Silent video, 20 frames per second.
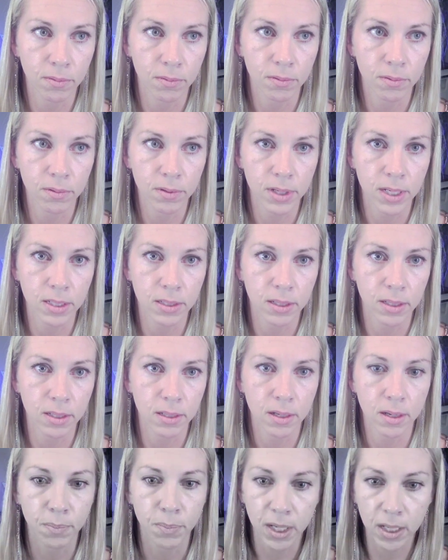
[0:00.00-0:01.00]

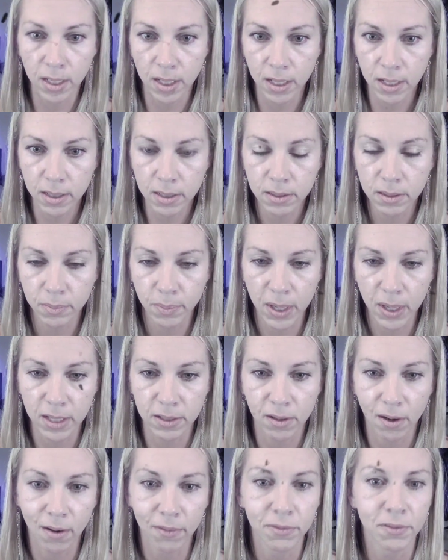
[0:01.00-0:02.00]
recent opinions
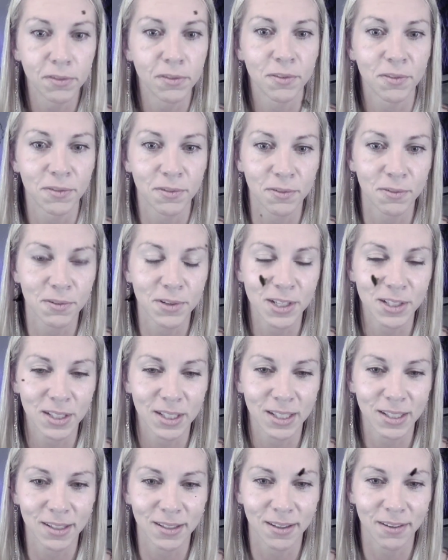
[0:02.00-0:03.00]
based off of
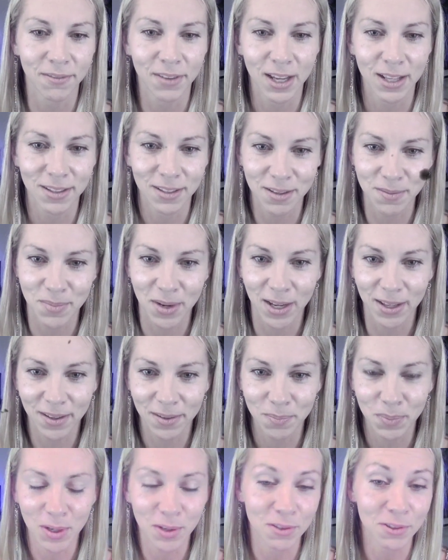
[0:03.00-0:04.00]
recent events in
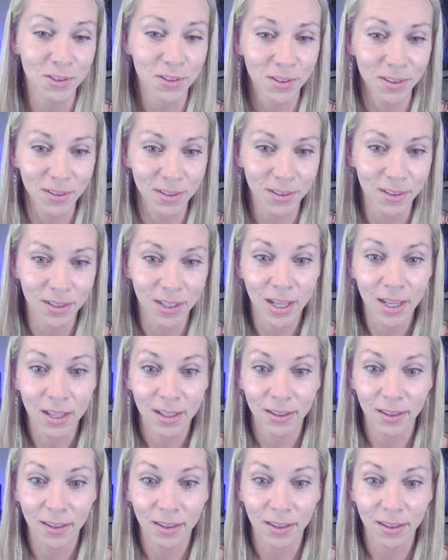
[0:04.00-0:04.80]
my personal